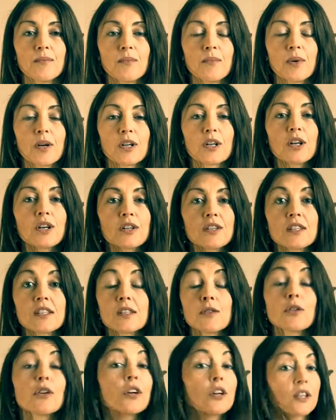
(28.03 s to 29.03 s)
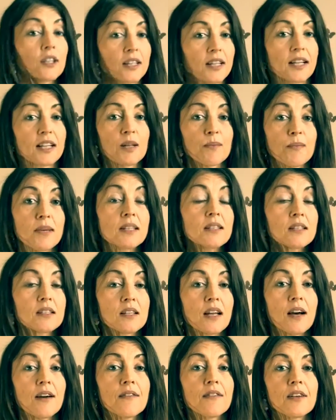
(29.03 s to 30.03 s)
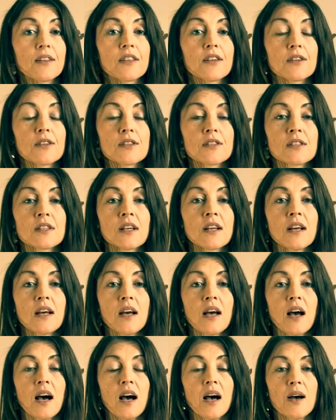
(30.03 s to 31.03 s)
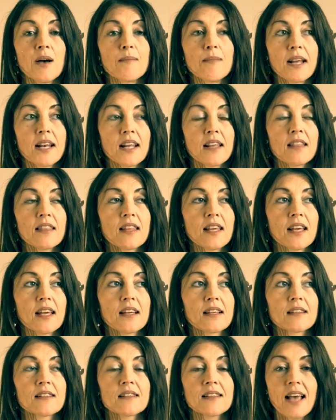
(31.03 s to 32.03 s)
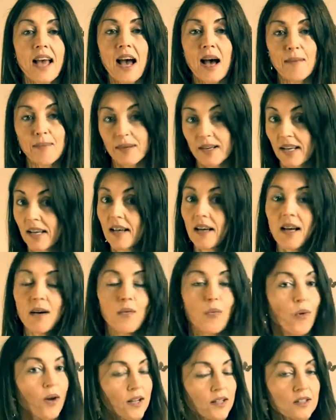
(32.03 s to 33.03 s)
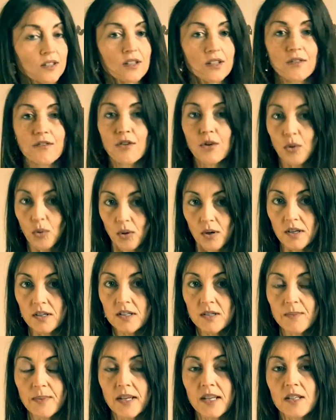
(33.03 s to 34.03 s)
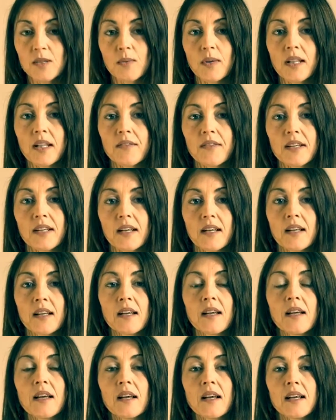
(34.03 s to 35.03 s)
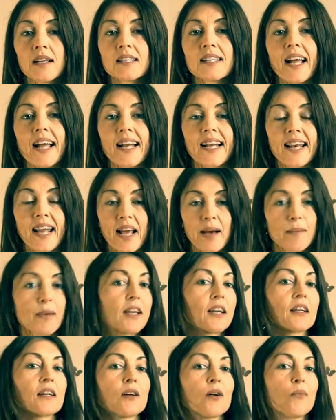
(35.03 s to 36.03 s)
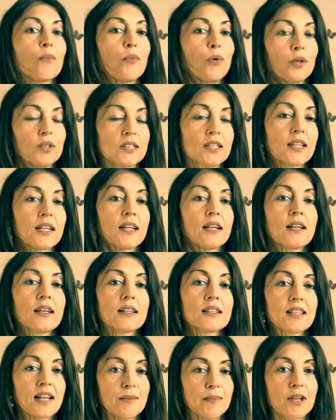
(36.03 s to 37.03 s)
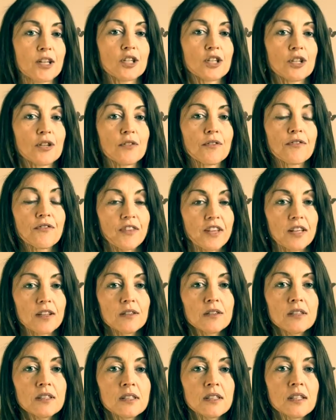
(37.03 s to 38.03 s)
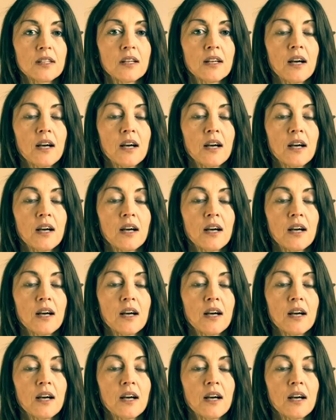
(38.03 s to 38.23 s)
we're currently in the midst of. There's many things happening at once, of course, because we live in a dynamic, multi-dimensional field